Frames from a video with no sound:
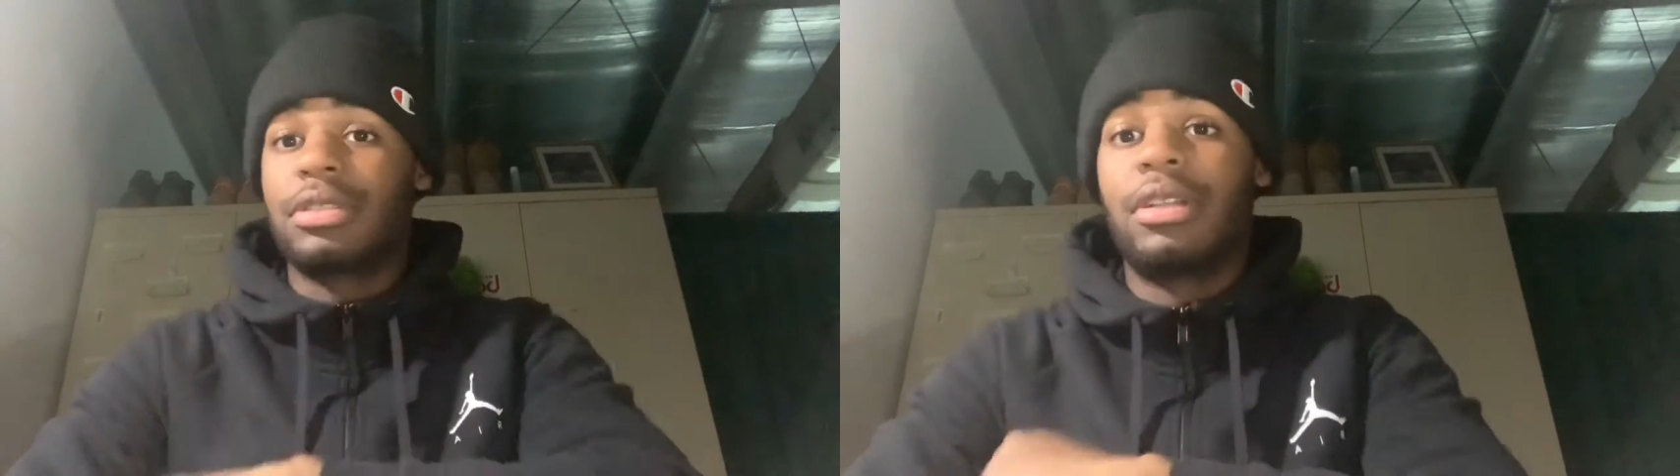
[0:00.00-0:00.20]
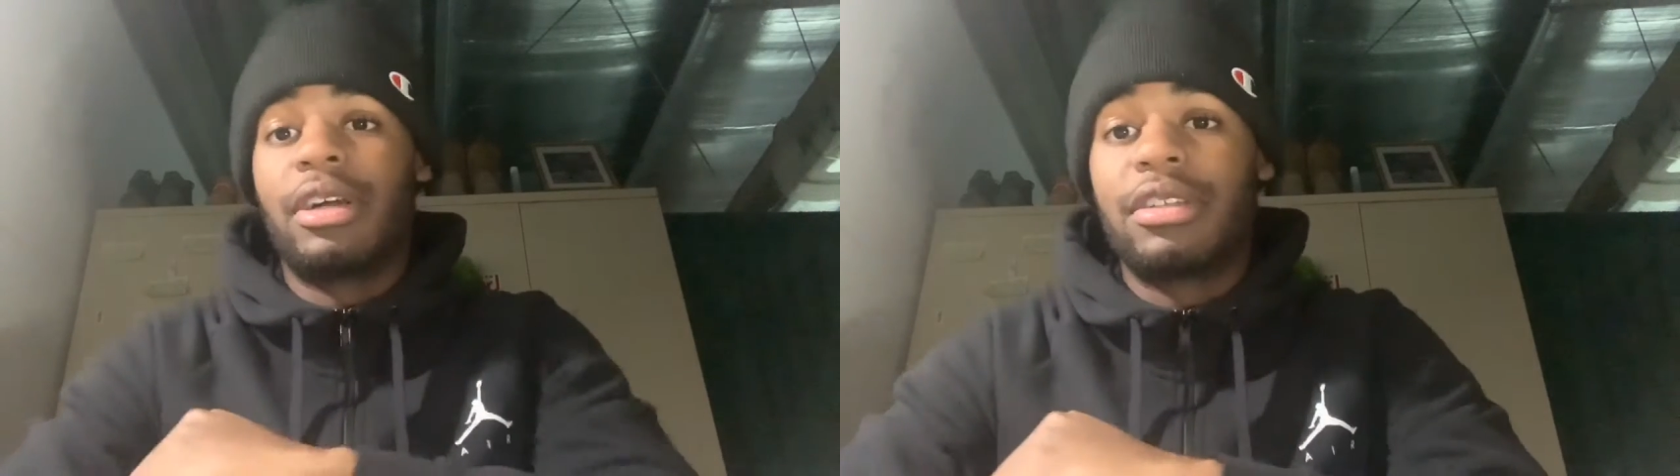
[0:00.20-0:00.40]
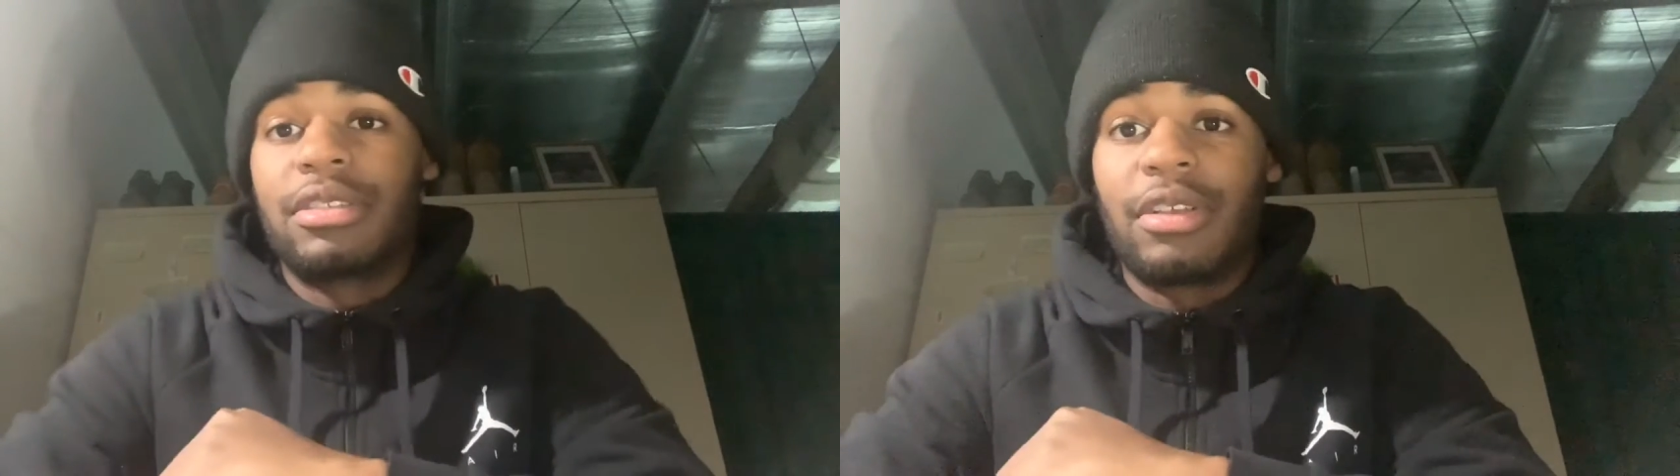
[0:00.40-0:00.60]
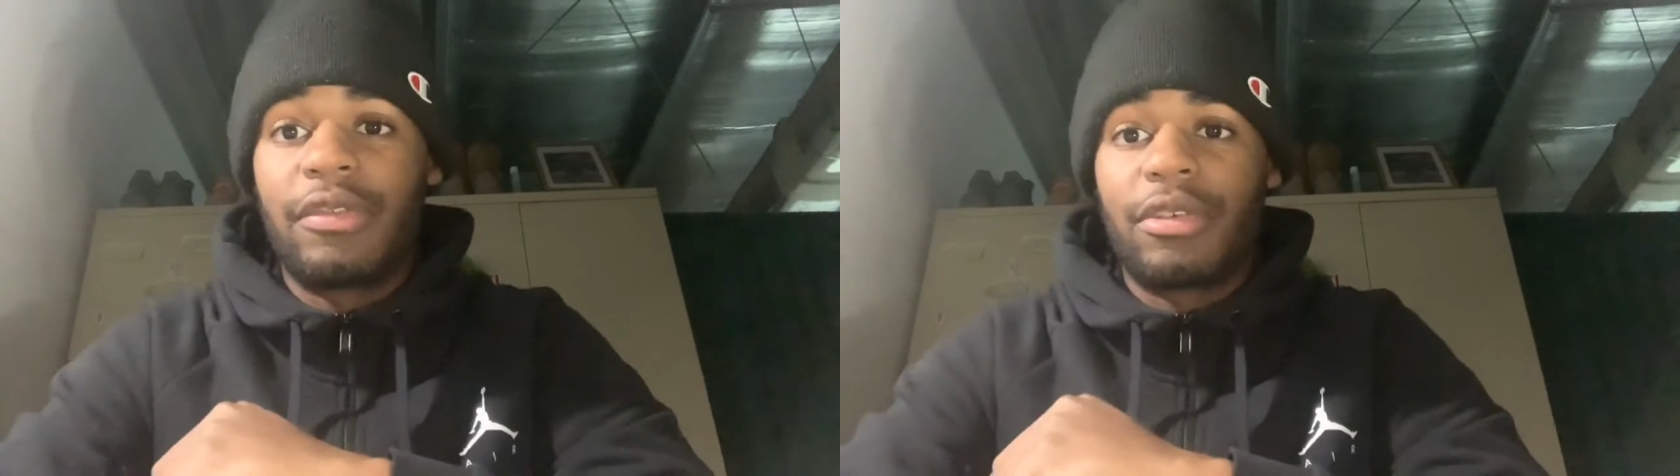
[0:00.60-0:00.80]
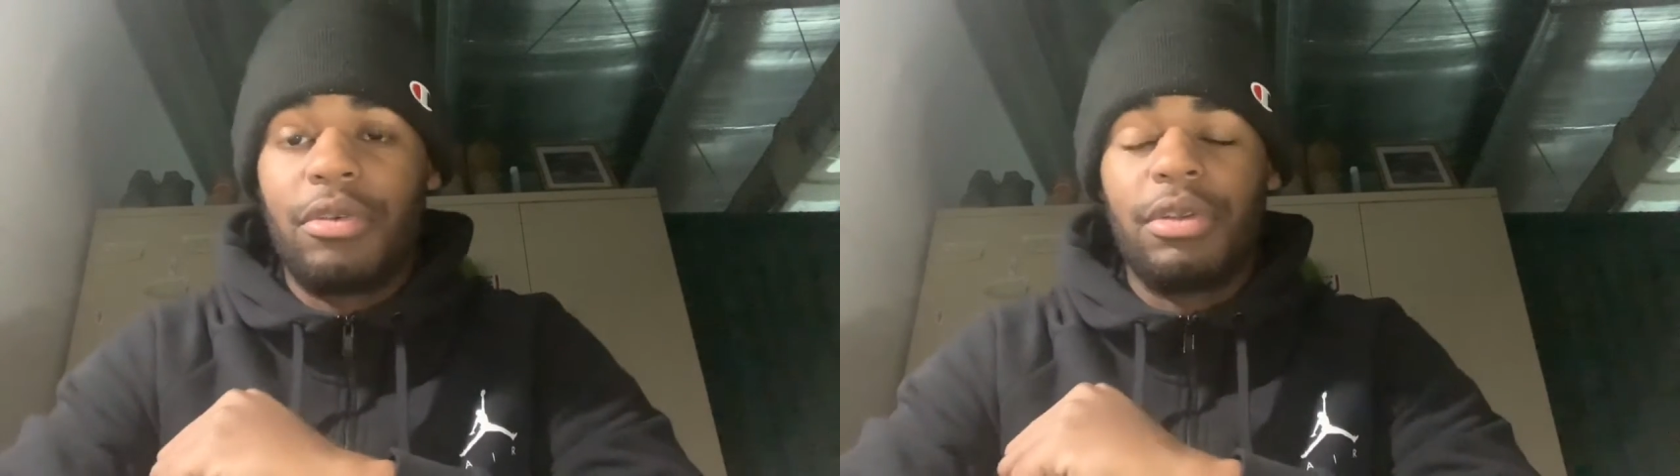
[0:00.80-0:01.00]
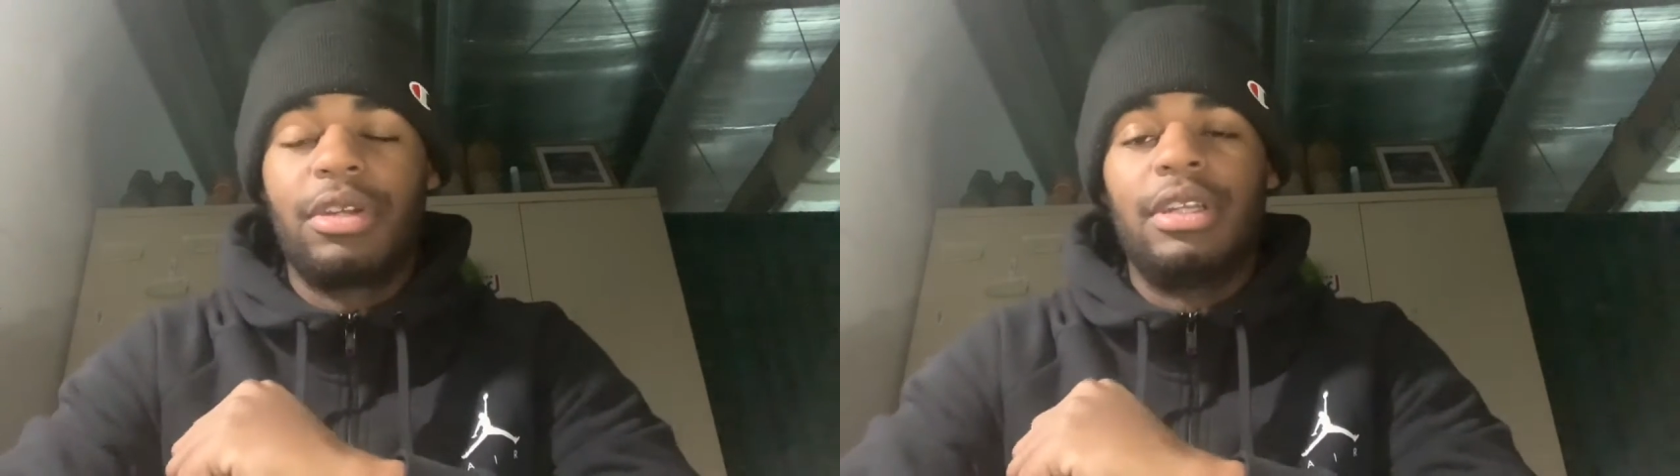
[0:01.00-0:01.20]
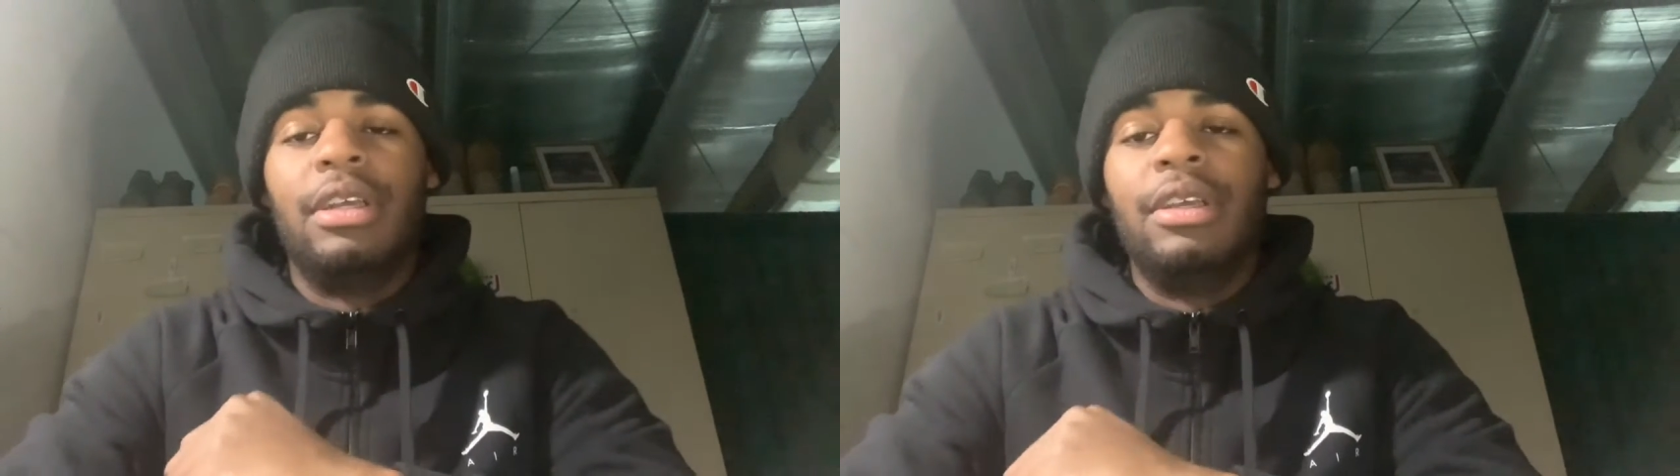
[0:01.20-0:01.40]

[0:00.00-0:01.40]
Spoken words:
a lot of stuff going on,